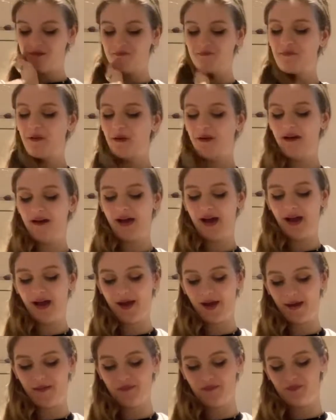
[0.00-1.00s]
But
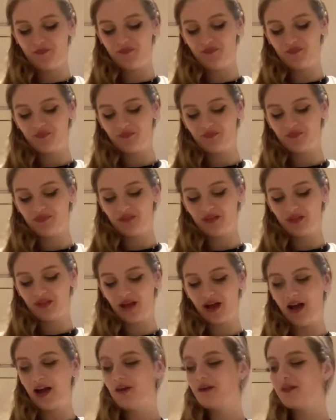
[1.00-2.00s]
I
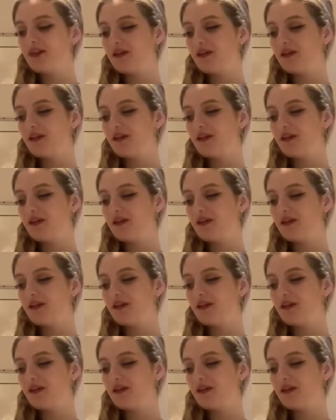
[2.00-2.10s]
always